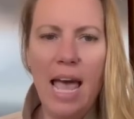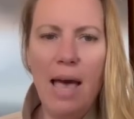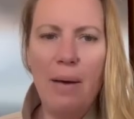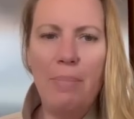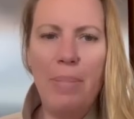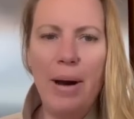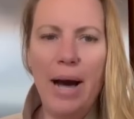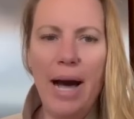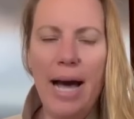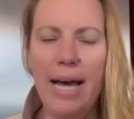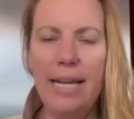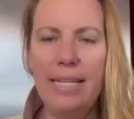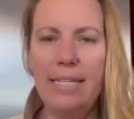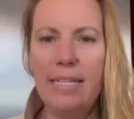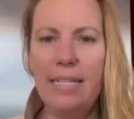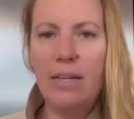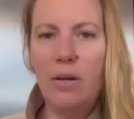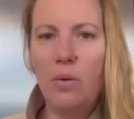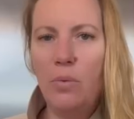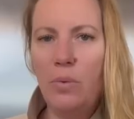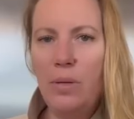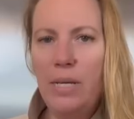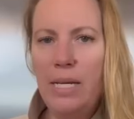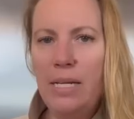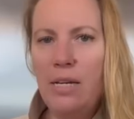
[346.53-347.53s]
But
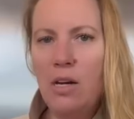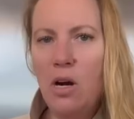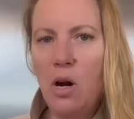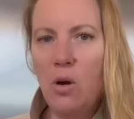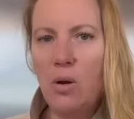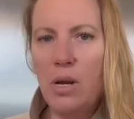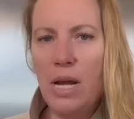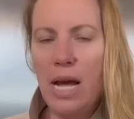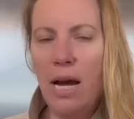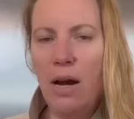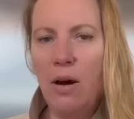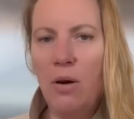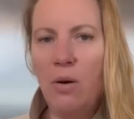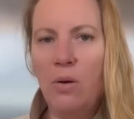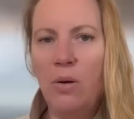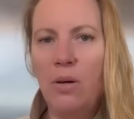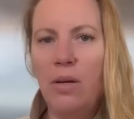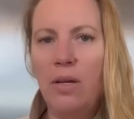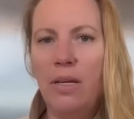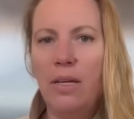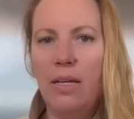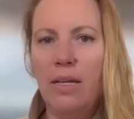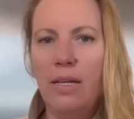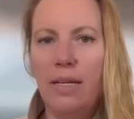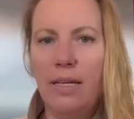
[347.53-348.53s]
we know now
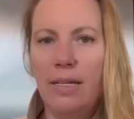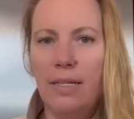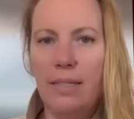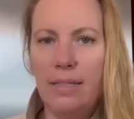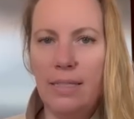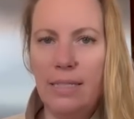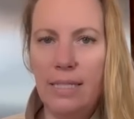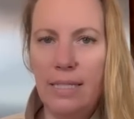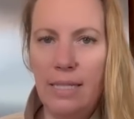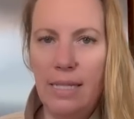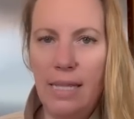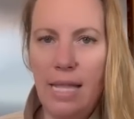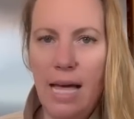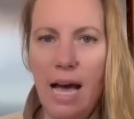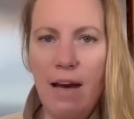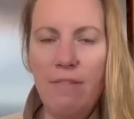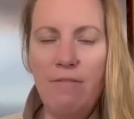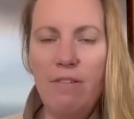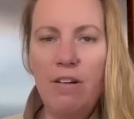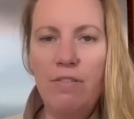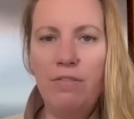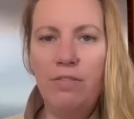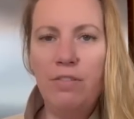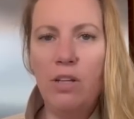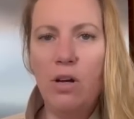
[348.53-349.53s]
the
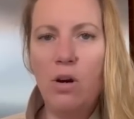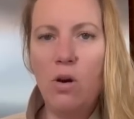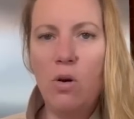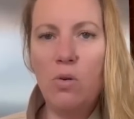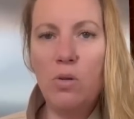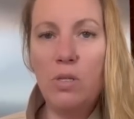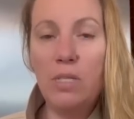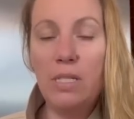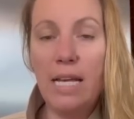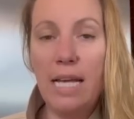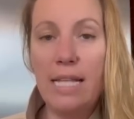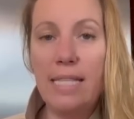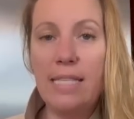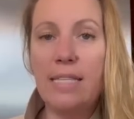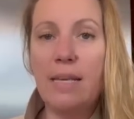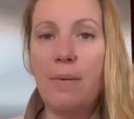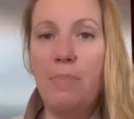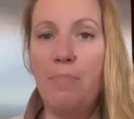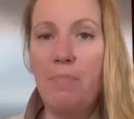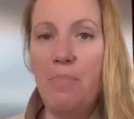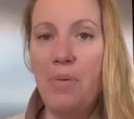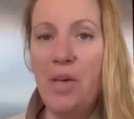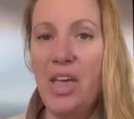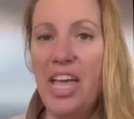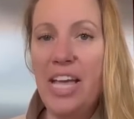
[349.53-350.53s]
lava flows. It's a
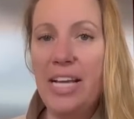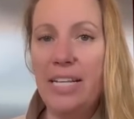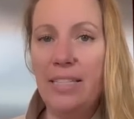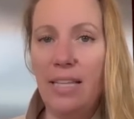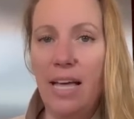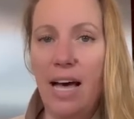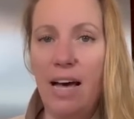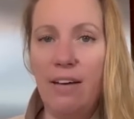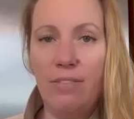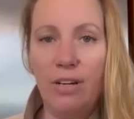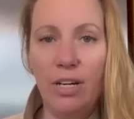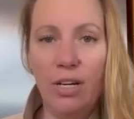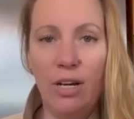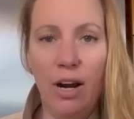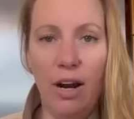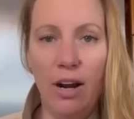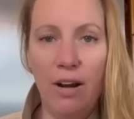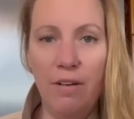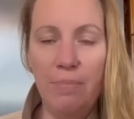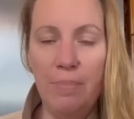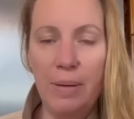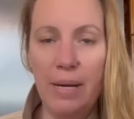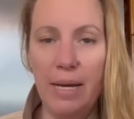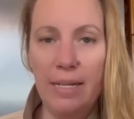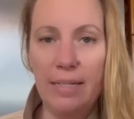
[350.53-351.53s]
big lava
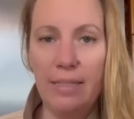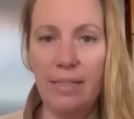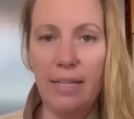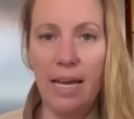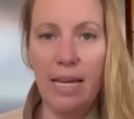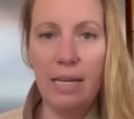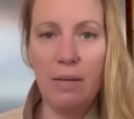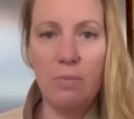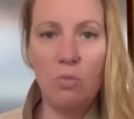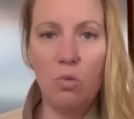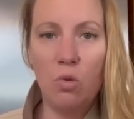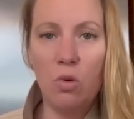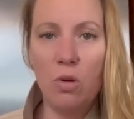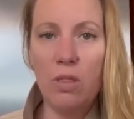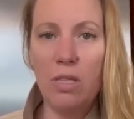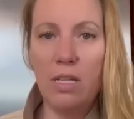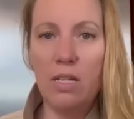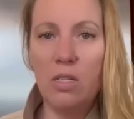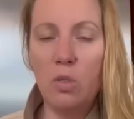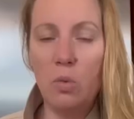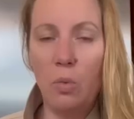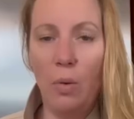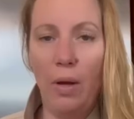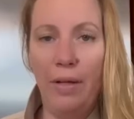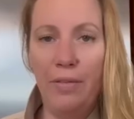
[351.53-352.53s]
carpet, like more than
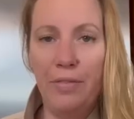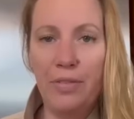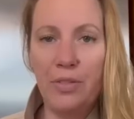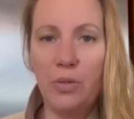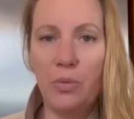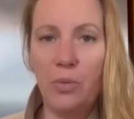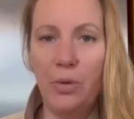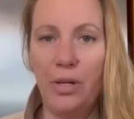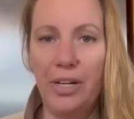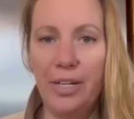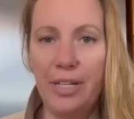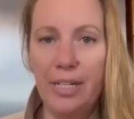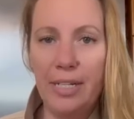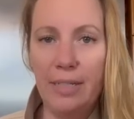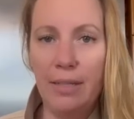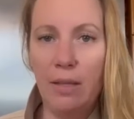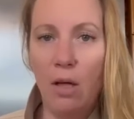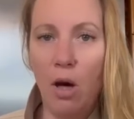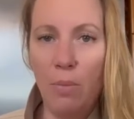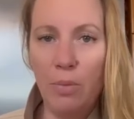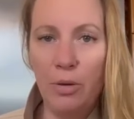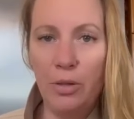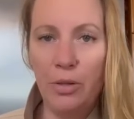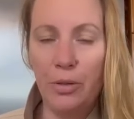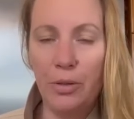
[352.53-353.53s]
12 square
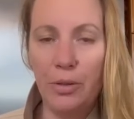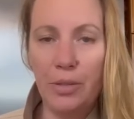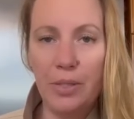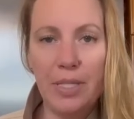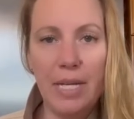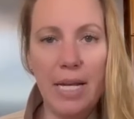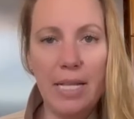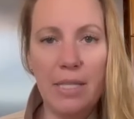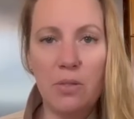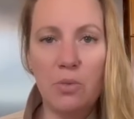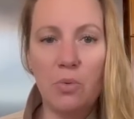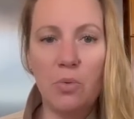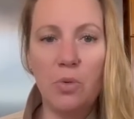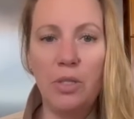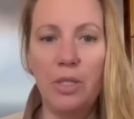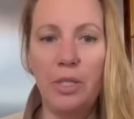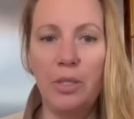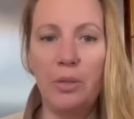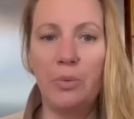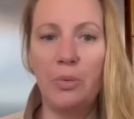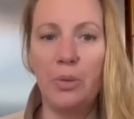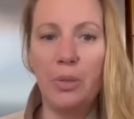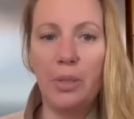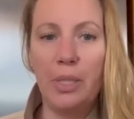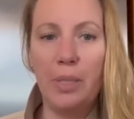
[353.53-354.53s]
kilometers. That's really,
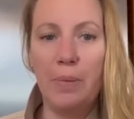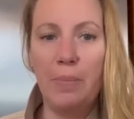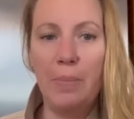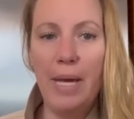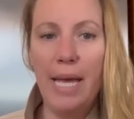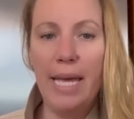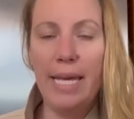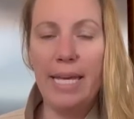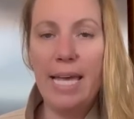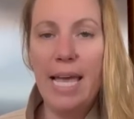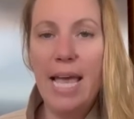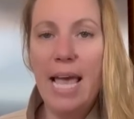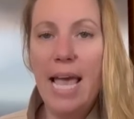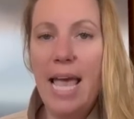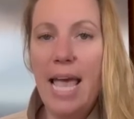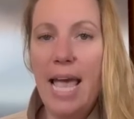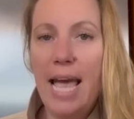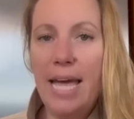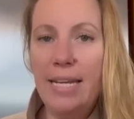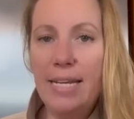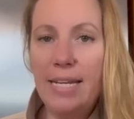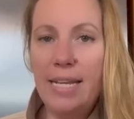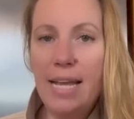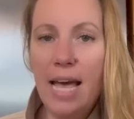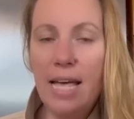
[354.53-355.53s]
really big.
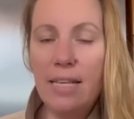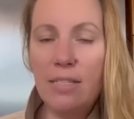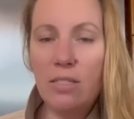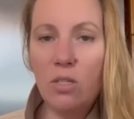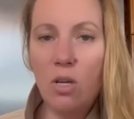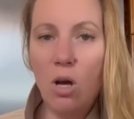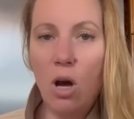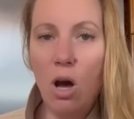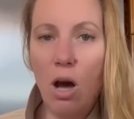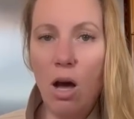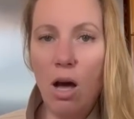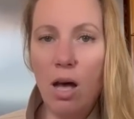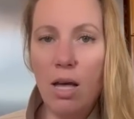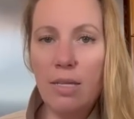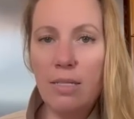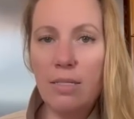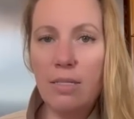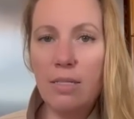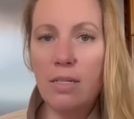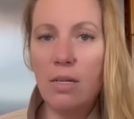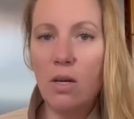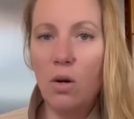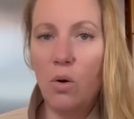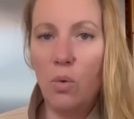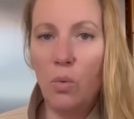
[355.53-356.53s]
And it has
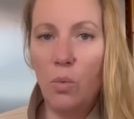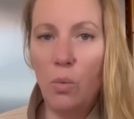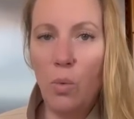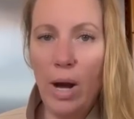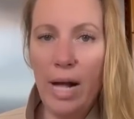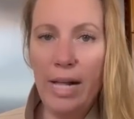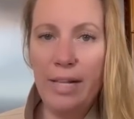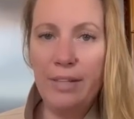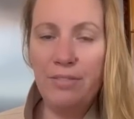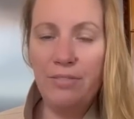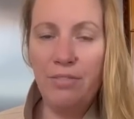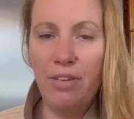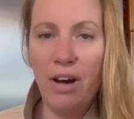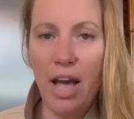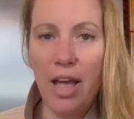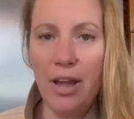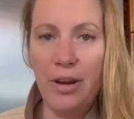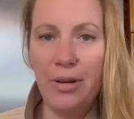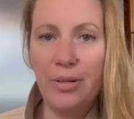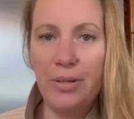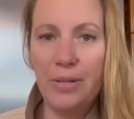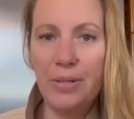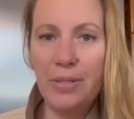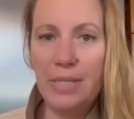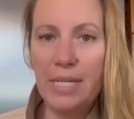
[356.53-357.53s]
caused
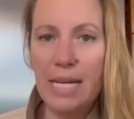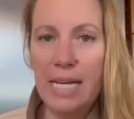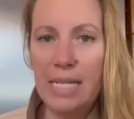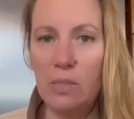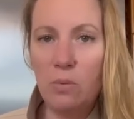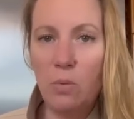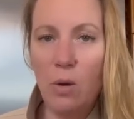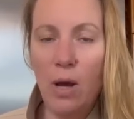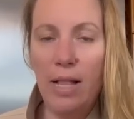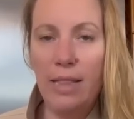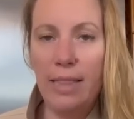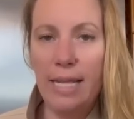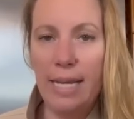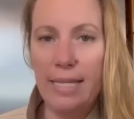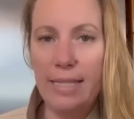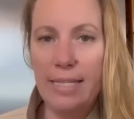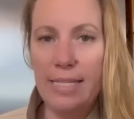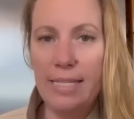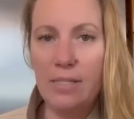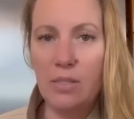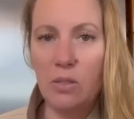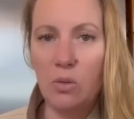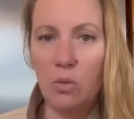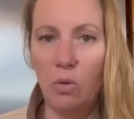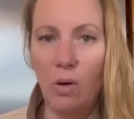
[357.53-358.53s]
wildfires as well, like
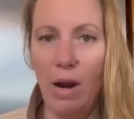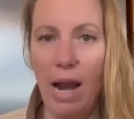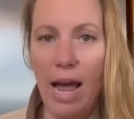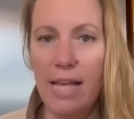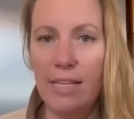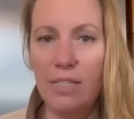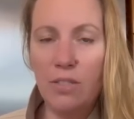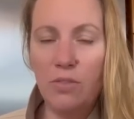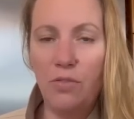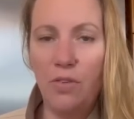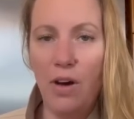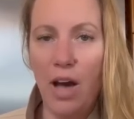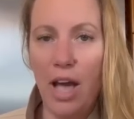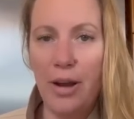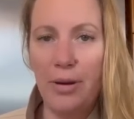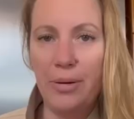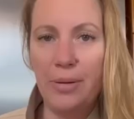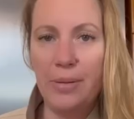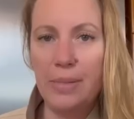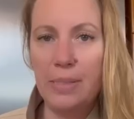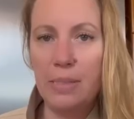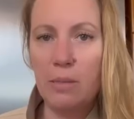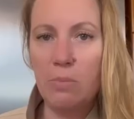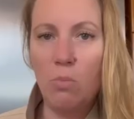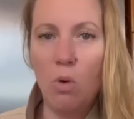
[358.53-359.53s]
these grass
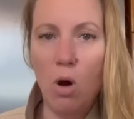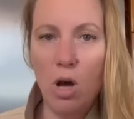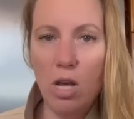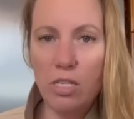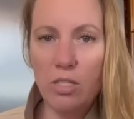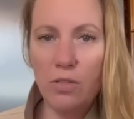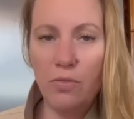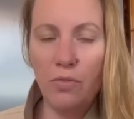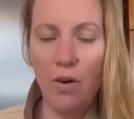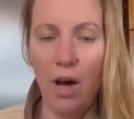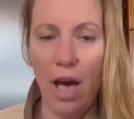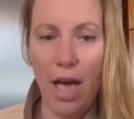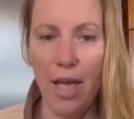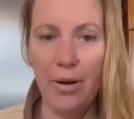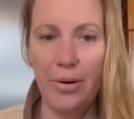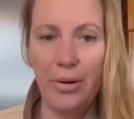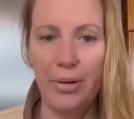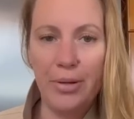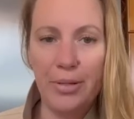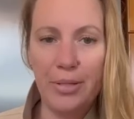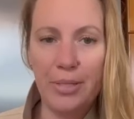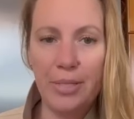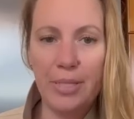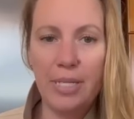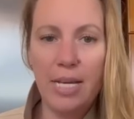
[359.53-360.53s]
fires, moss
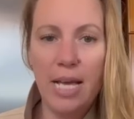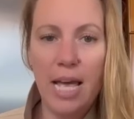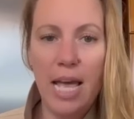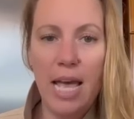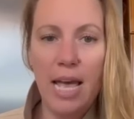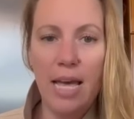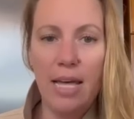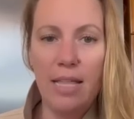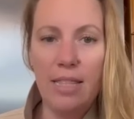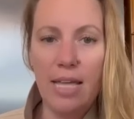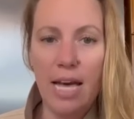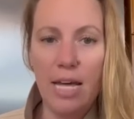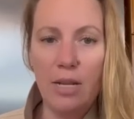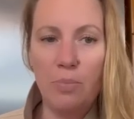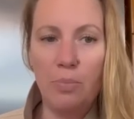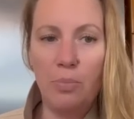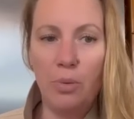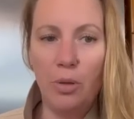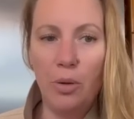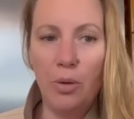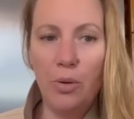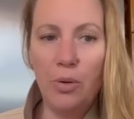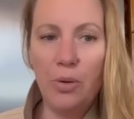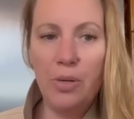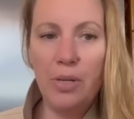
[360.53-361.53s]
fires that
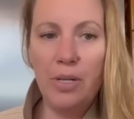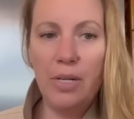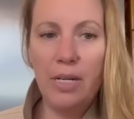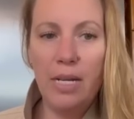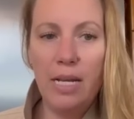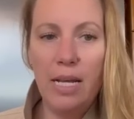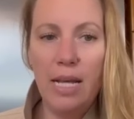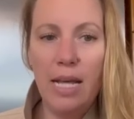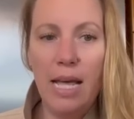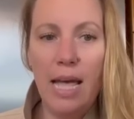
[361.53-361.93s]
burn.